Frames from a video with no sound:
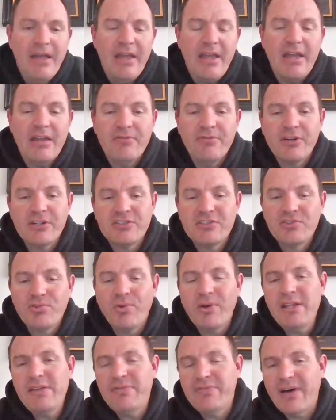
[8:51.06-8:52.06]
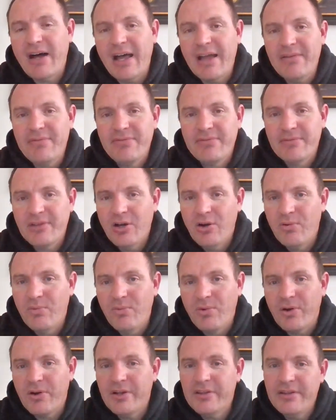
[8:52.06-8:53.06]
In verse 25, a
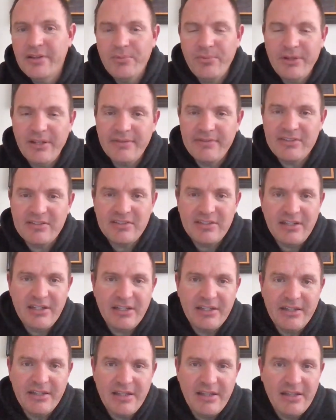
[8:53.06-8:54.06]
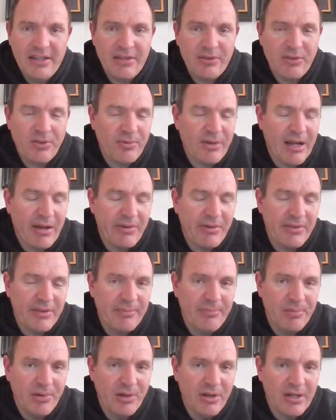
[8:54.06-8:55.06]
word that we have seen throughout the
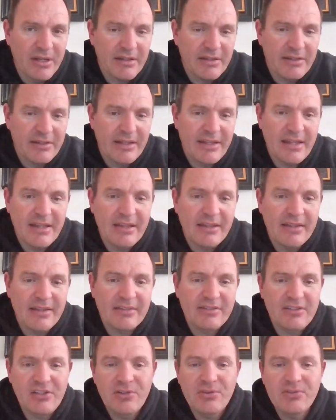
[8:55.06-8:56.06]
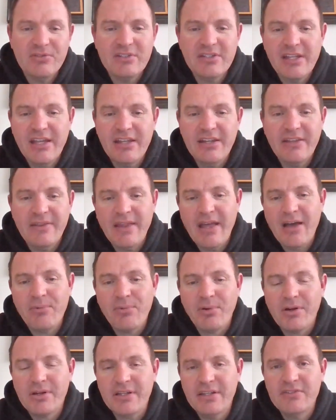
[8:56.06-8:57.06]
book is used again, and that
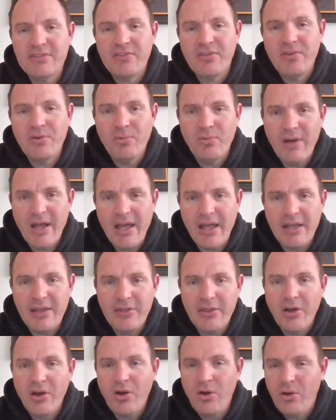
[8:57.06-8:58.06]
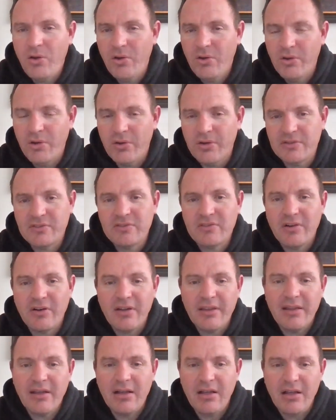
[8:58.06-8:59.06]
word is the way, the horos, or
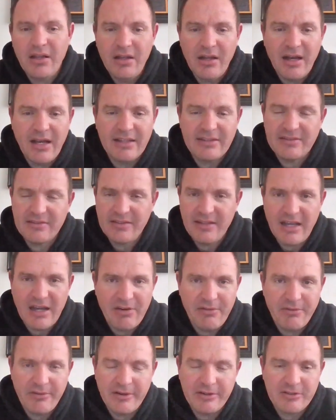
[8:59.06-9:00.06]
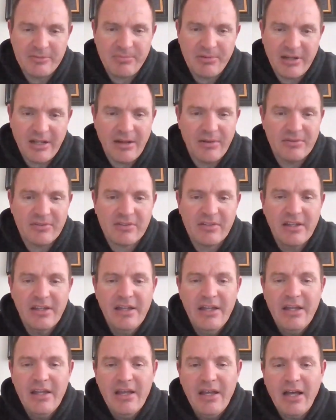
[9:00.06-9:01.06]
the hadas, however it's pronounced.
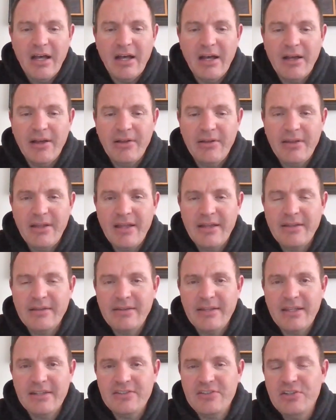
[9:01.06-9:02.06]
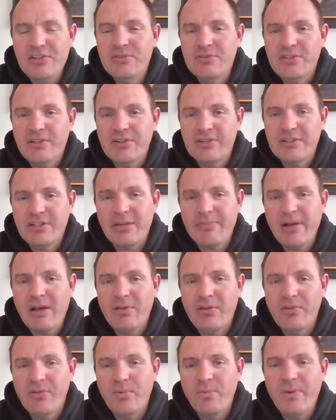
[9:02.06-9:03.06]
And it's used here in talking
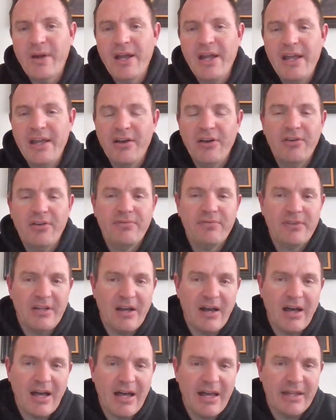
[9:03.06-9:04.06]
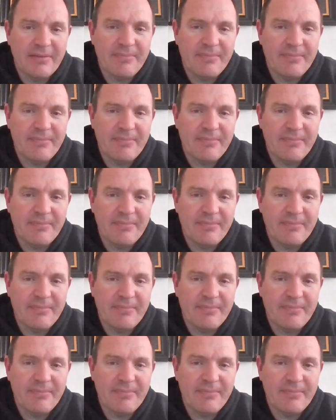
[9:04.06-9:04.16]
about the way of God.